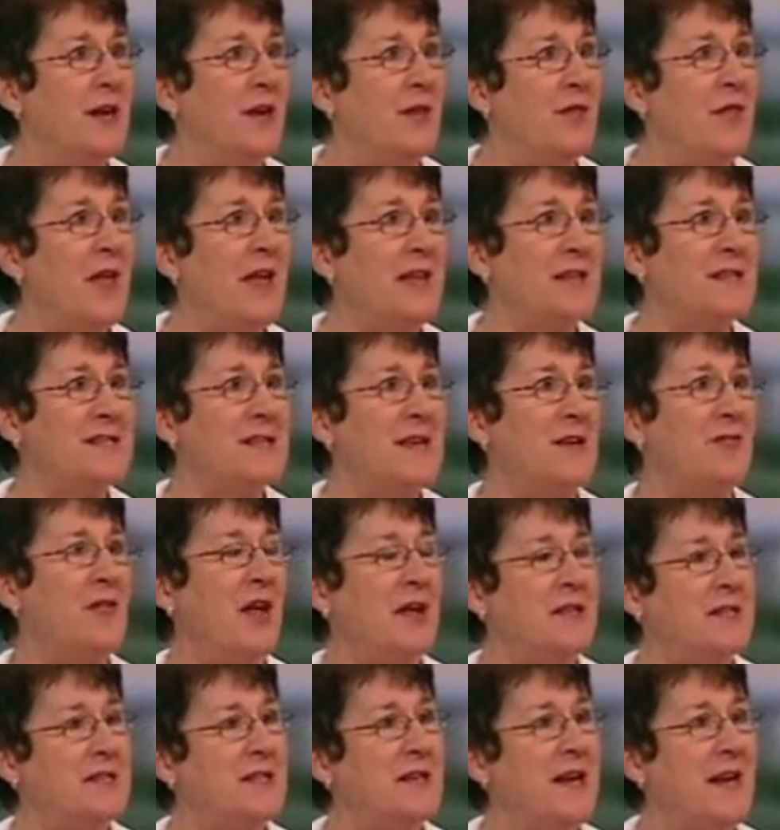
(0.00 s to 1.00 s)

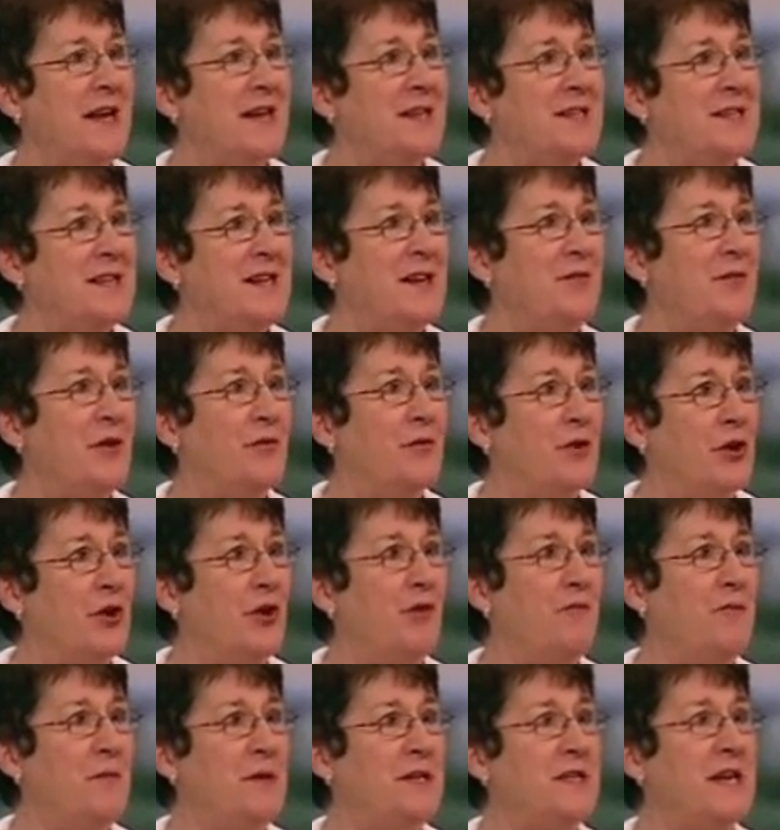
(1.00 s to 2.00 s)
That's an idea that the
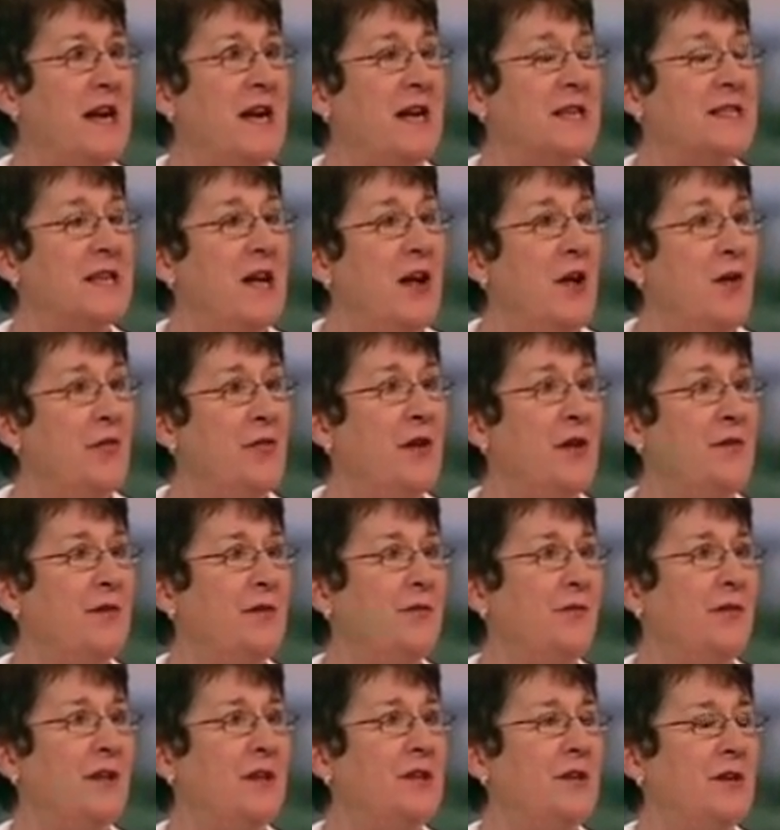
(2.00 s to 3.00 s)
government has,
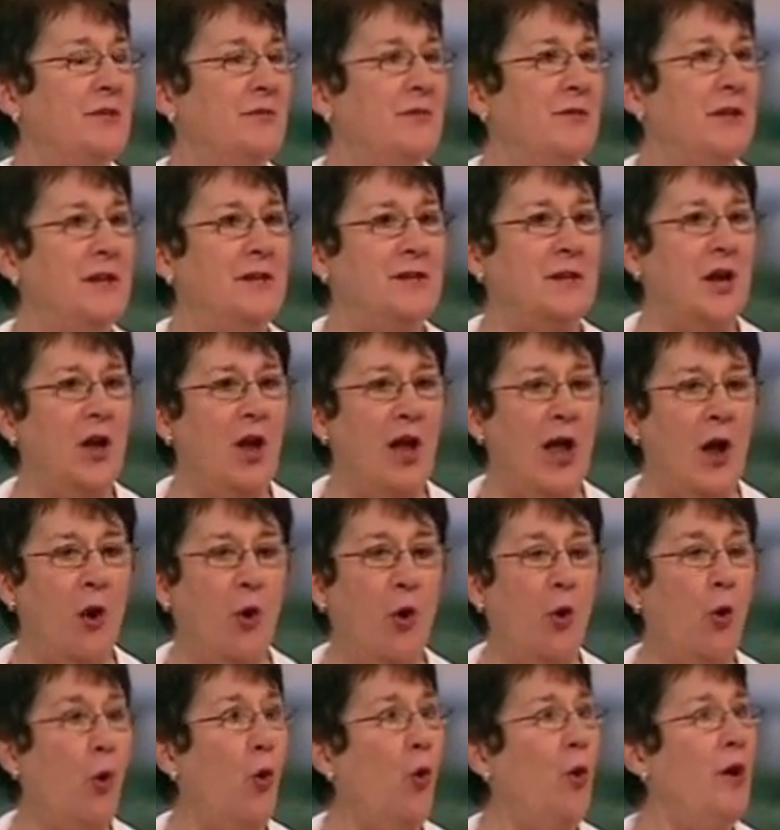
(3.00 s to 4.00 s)
that
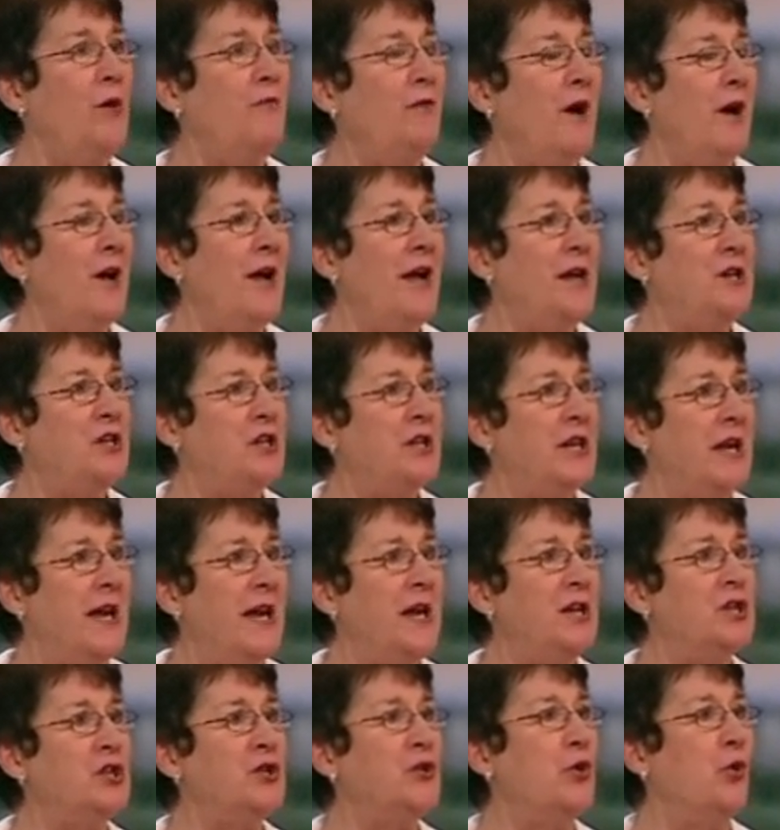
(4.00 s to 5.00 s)
all of our
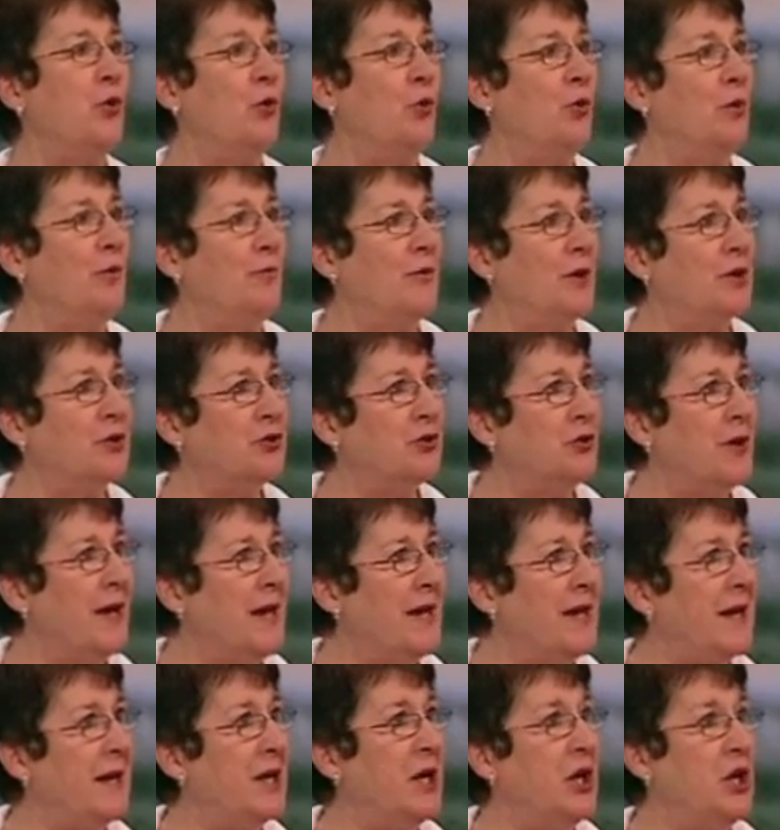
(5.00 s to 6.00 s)
education, all of our
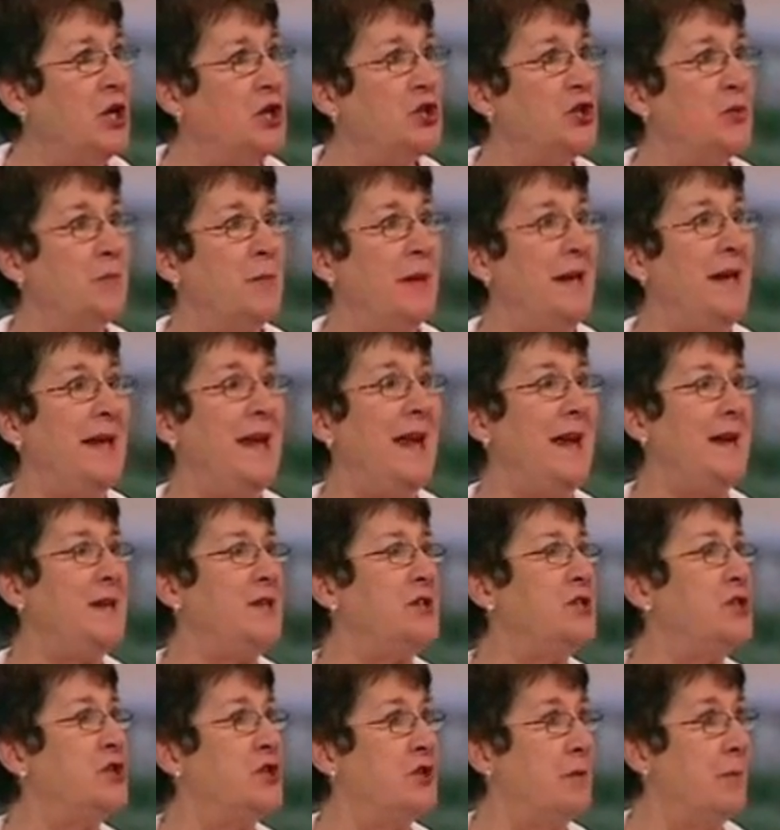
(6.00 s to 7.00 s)
training should be
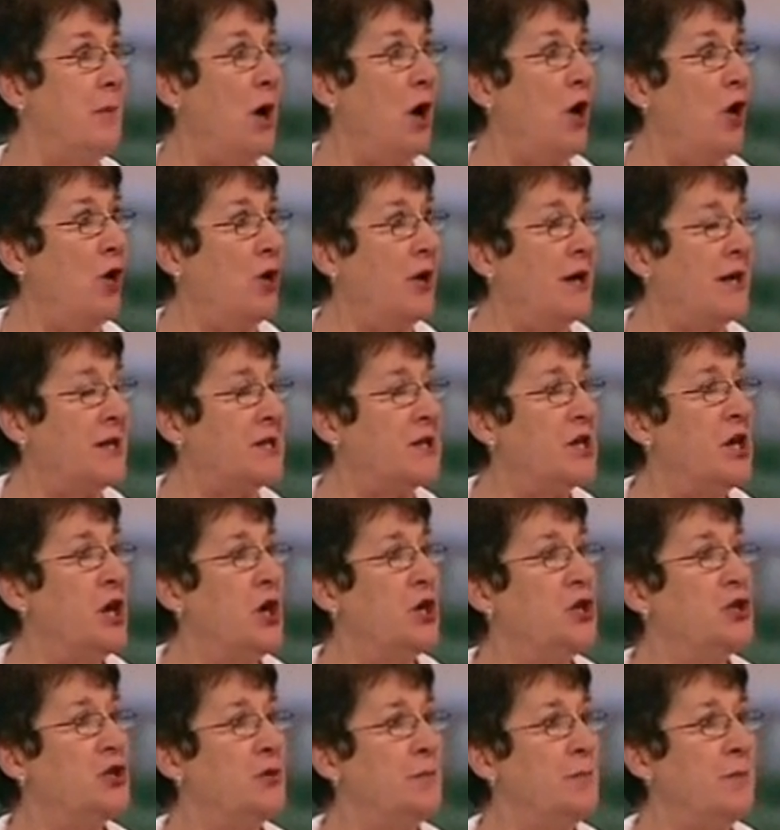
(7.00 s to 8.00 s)
linked to the market,
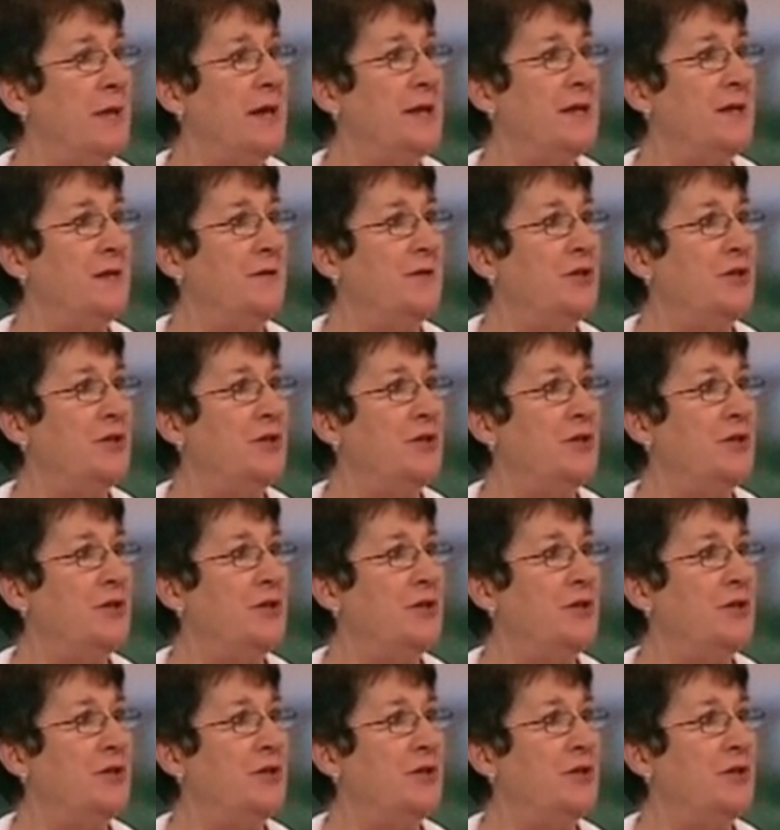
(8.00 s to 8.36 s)
should be